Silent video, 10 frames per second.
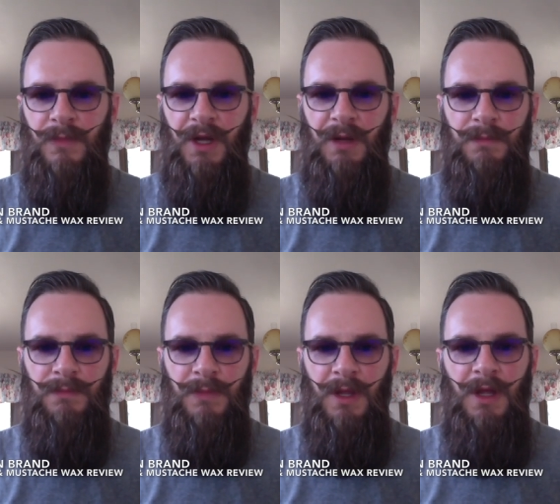Yeah.
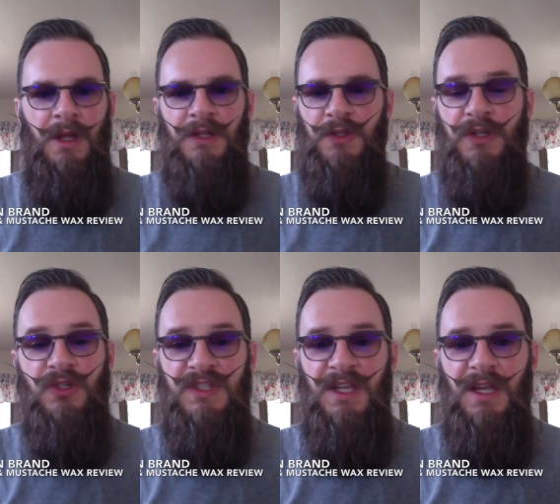So as
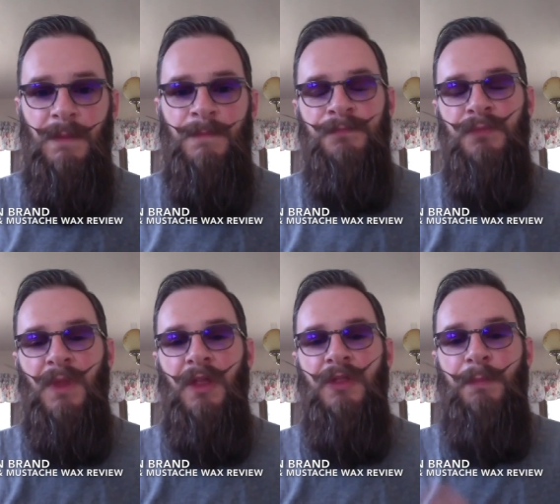you see,
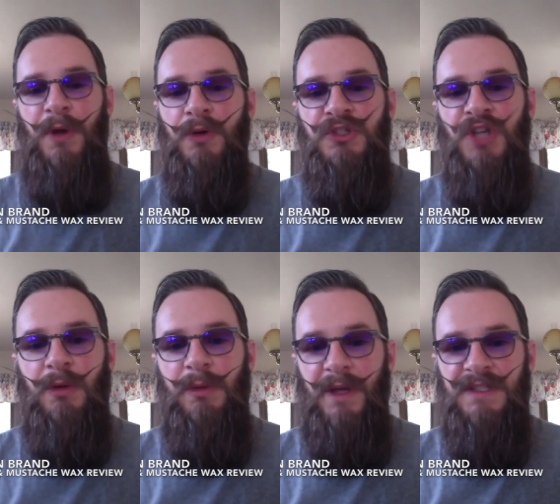the Bearded
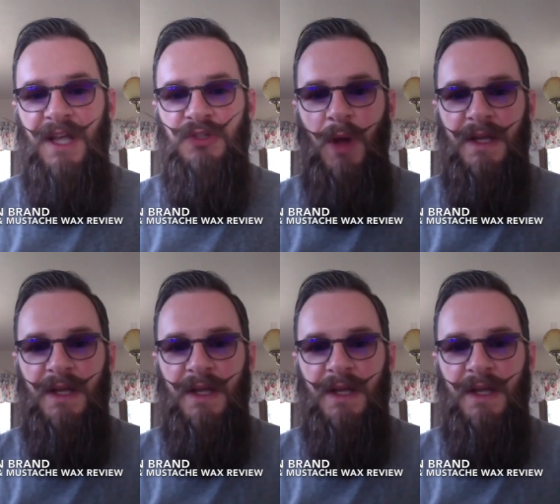Gentleman Mustache